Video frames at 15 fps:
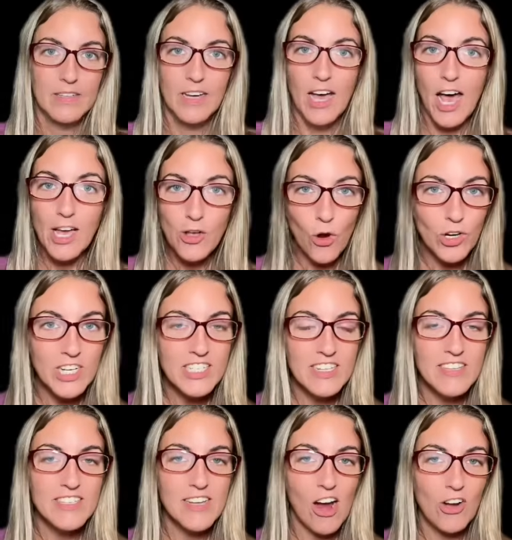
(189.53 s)
According to
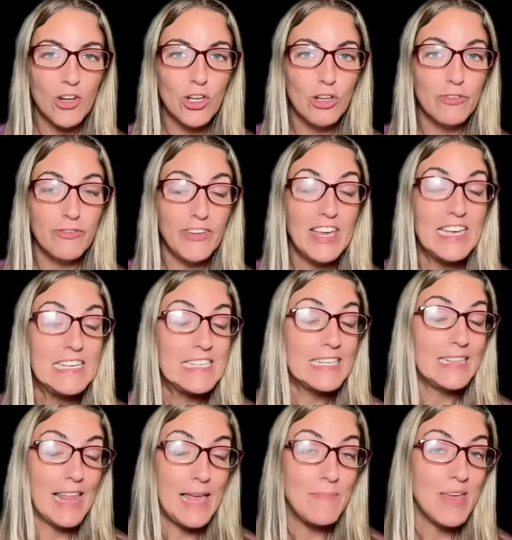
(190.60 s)
this article, Fia is
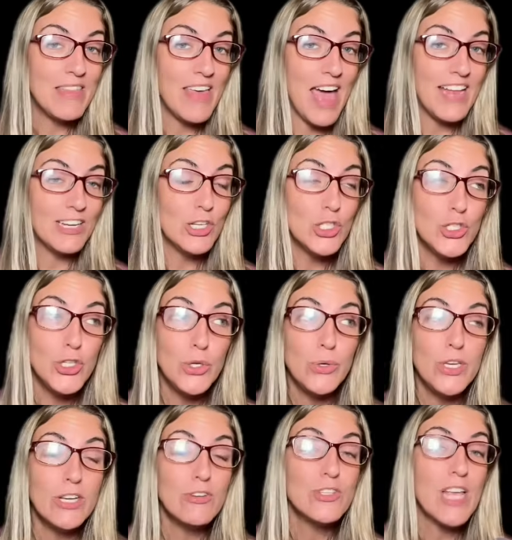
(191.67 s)
claiming that 2
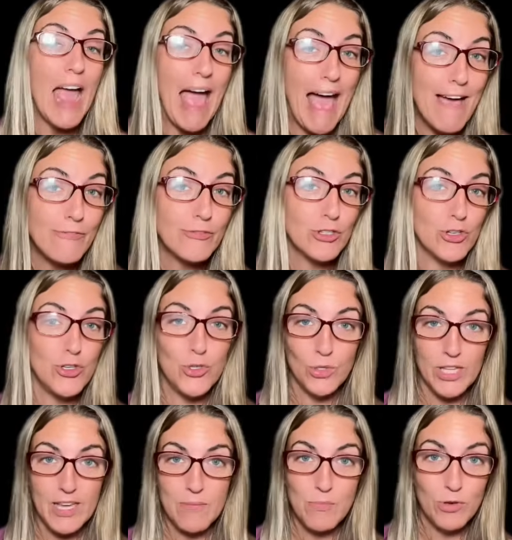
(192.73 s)
years after
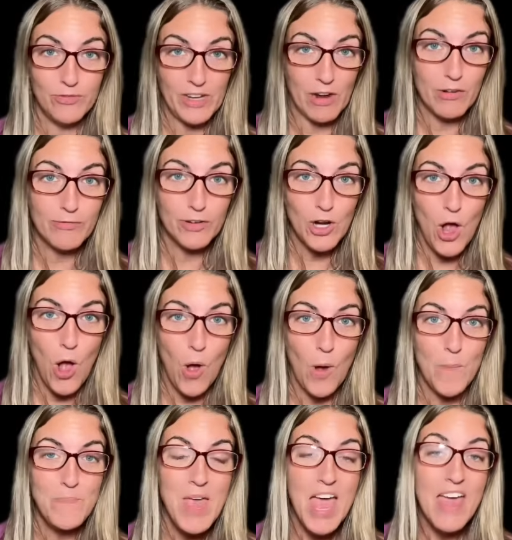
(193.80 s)
Julia moved out of her
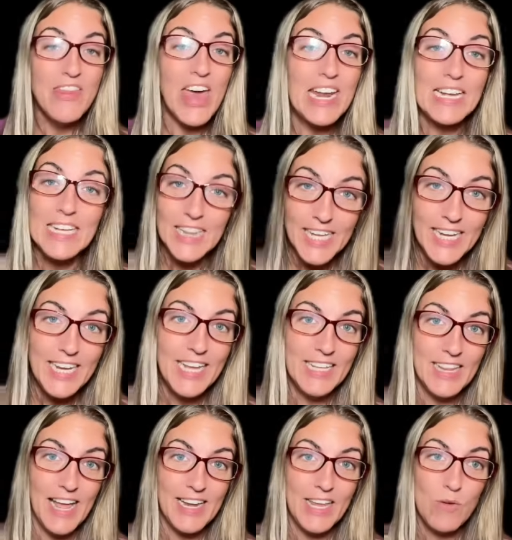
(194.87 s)
home, that a cleaning
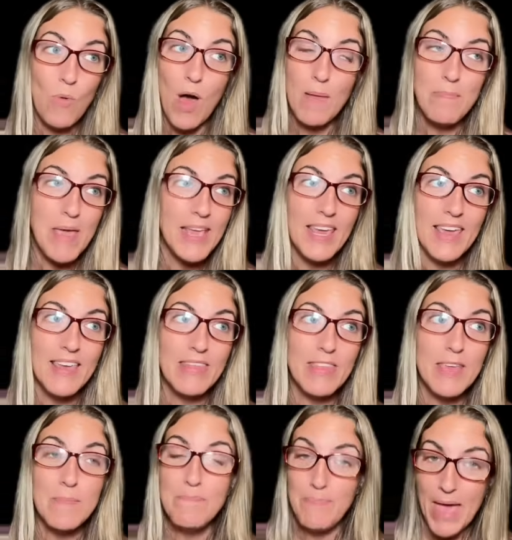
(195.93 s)
lady, while making
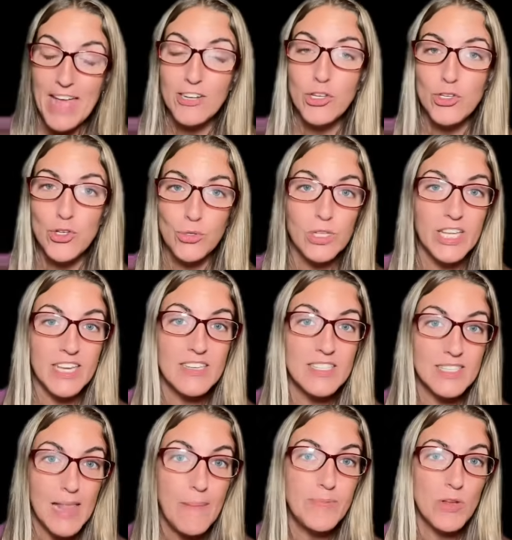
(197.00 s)
the bed Julia
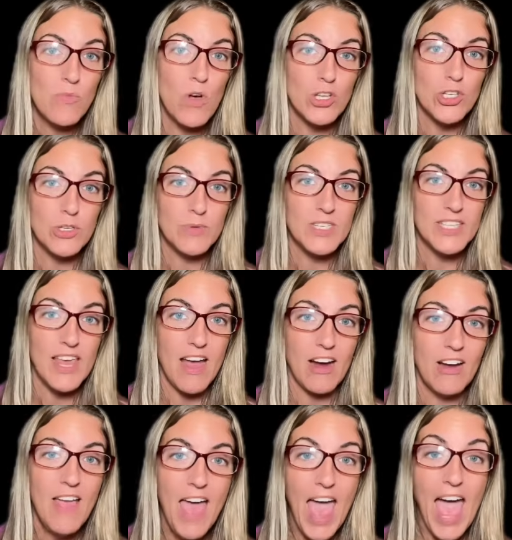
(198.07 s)
slept in while she was
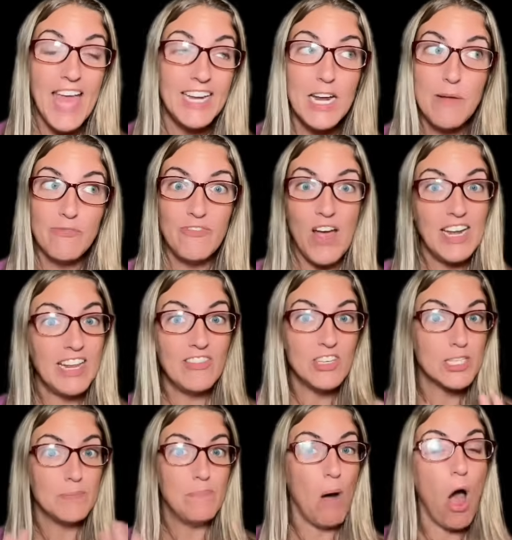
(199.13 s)
there, ended up finding
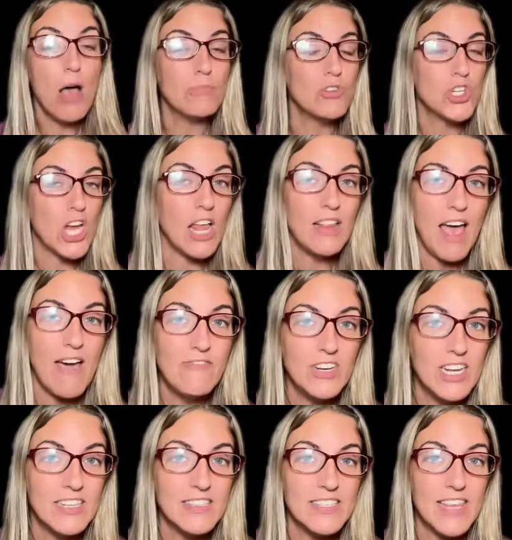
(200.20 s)
this bombshell
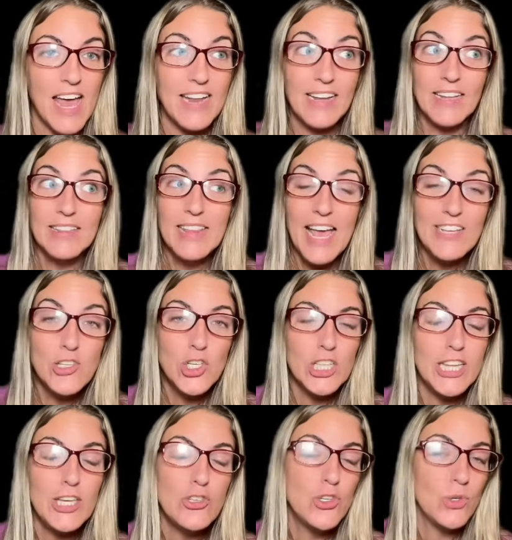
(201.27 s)
evidence that
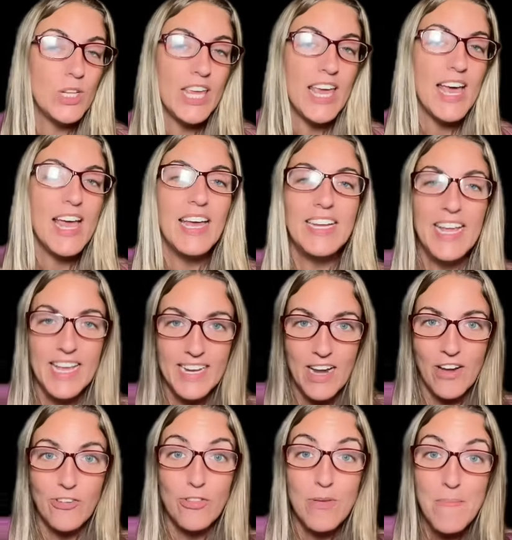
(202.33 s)
allegedly Julia had hid
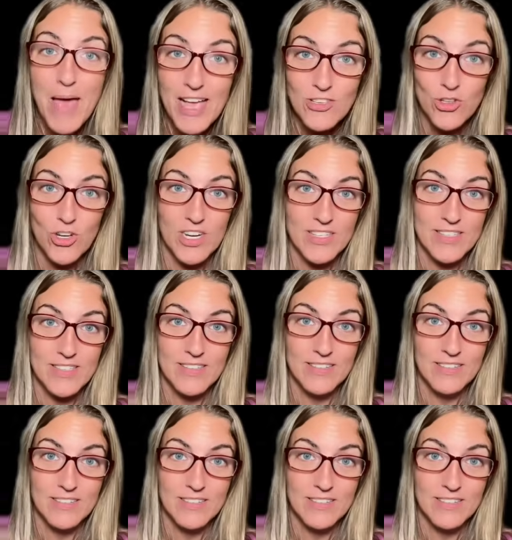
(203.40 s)
under the mattress.